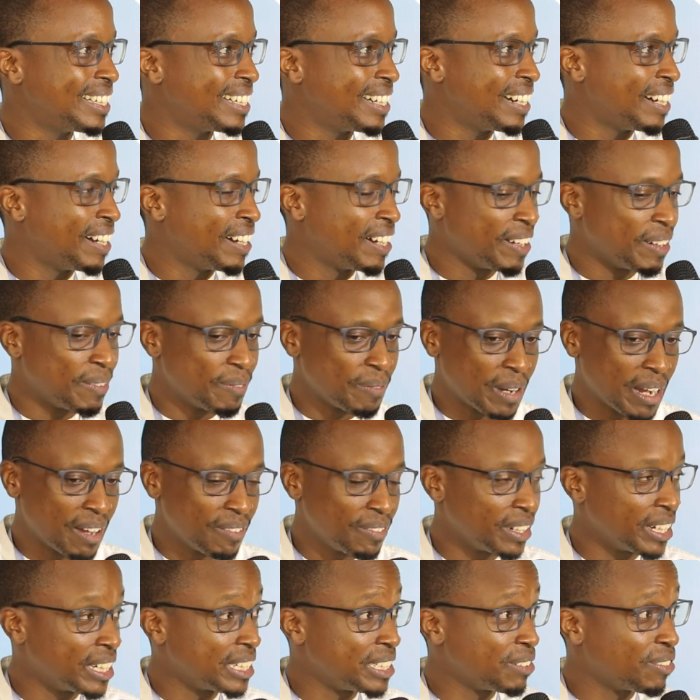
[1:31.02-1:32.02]

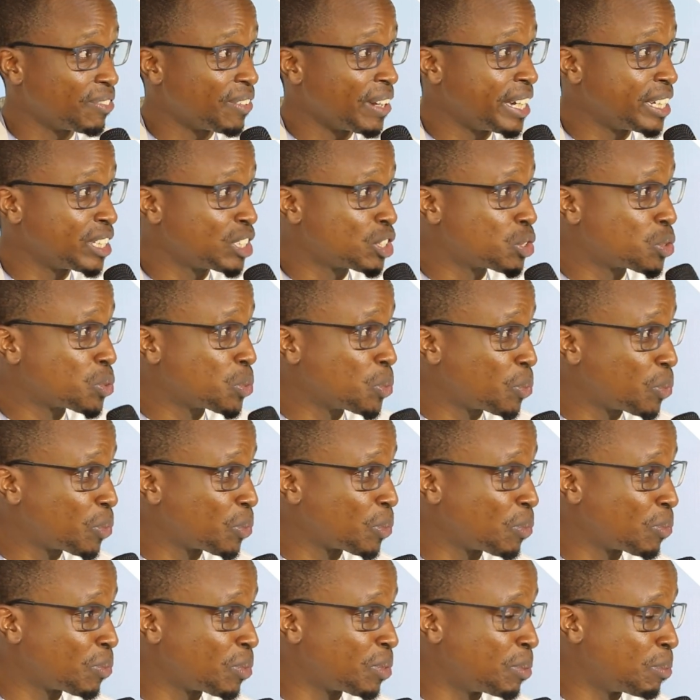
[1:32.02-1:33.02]
having a defined
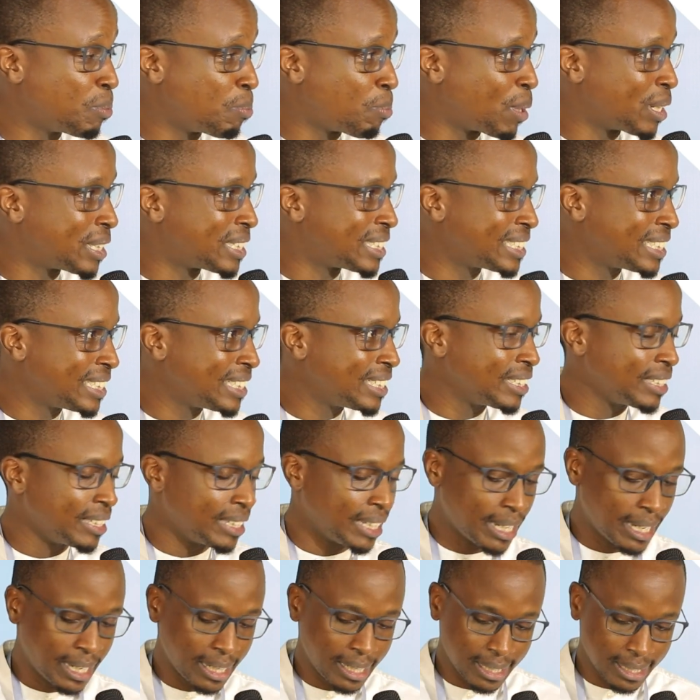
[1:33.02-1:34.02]
truth of
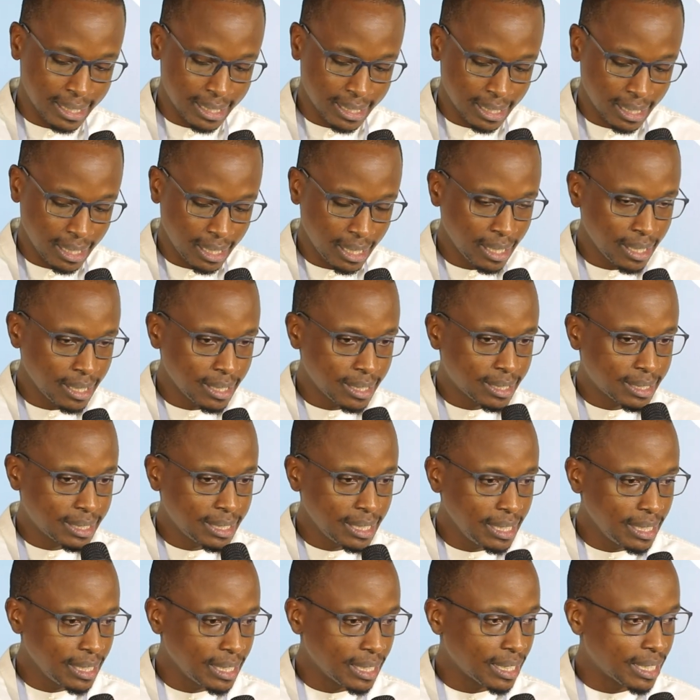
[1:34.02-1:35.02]
Brazil, and
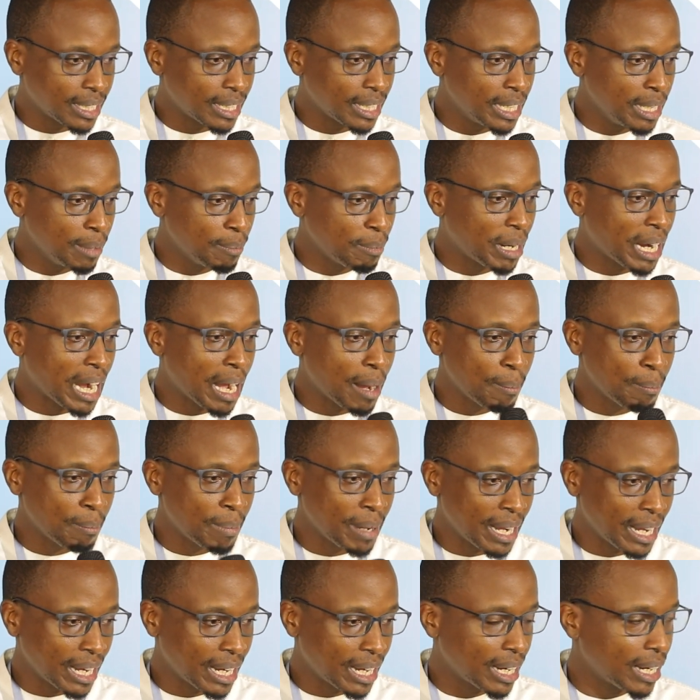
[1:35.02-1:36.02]
seeing him come
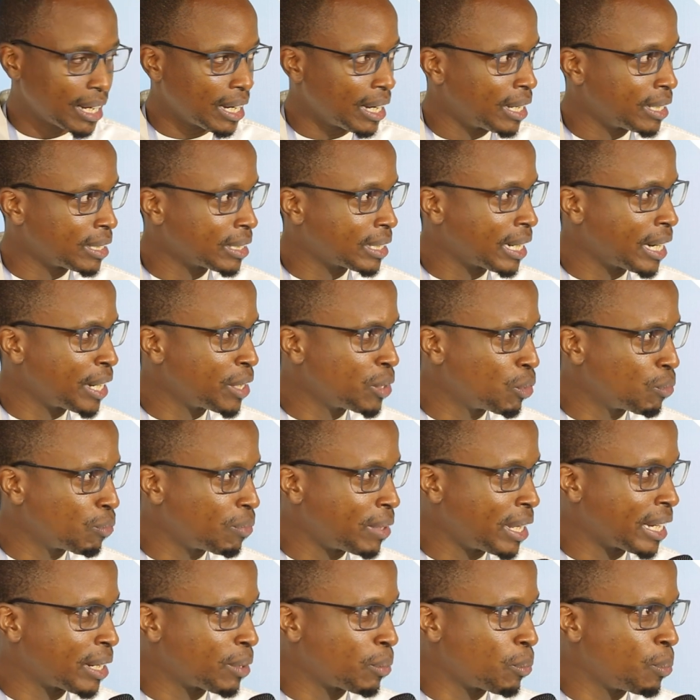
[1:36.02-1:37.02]
back, and kind
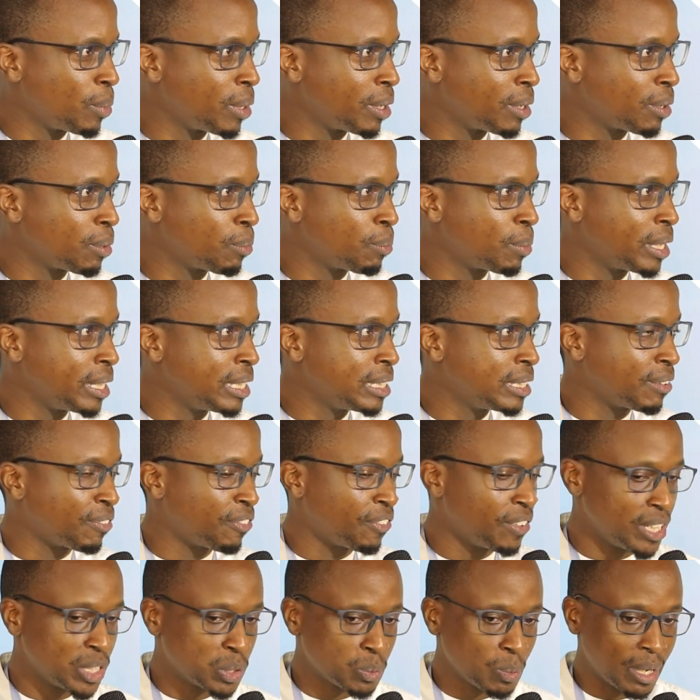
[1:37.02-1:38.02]
of like we're in a
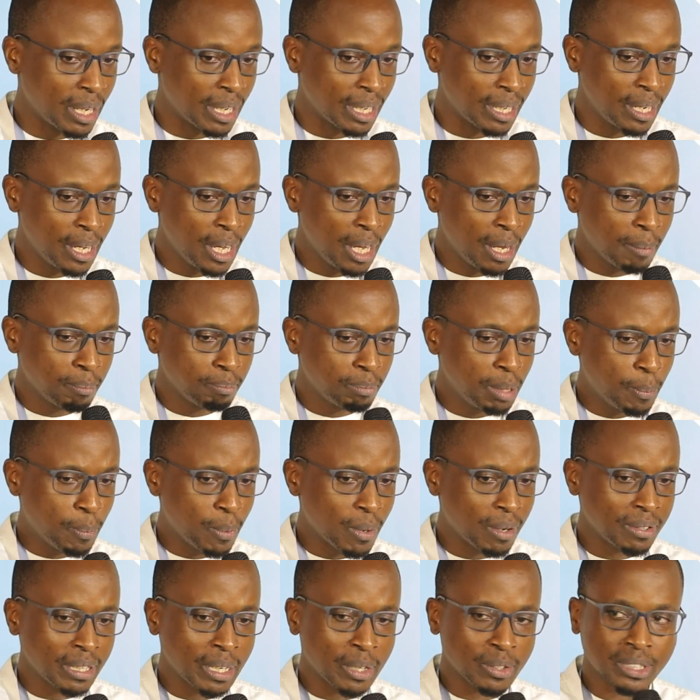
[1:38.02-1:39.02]
phase where
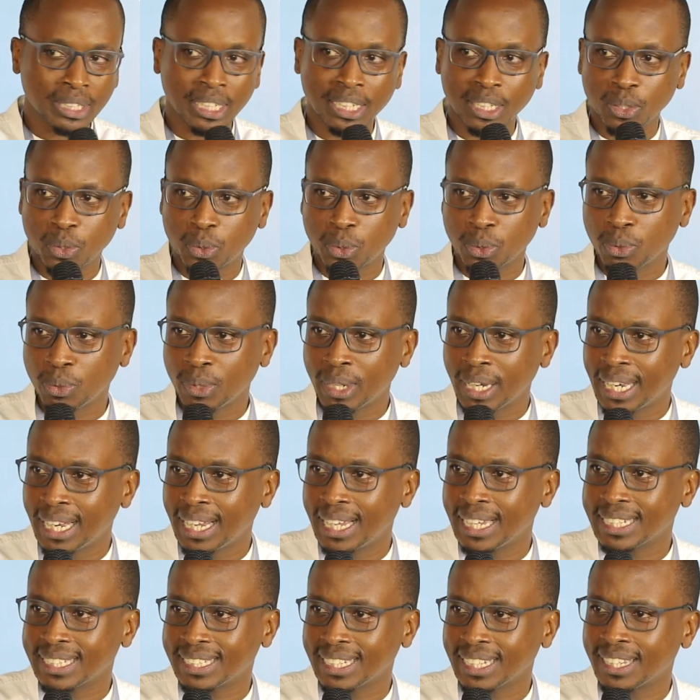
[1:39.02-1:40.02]
people are now starting to
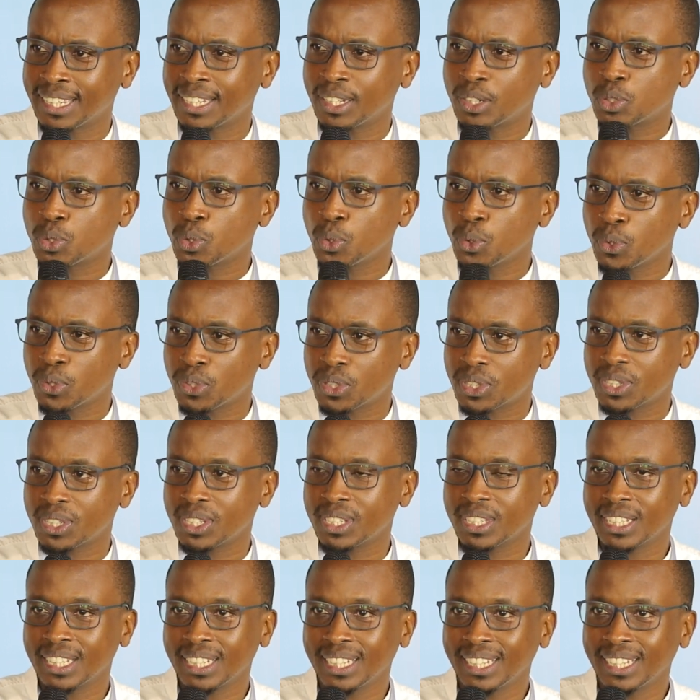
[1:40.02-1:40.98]
realize that the truth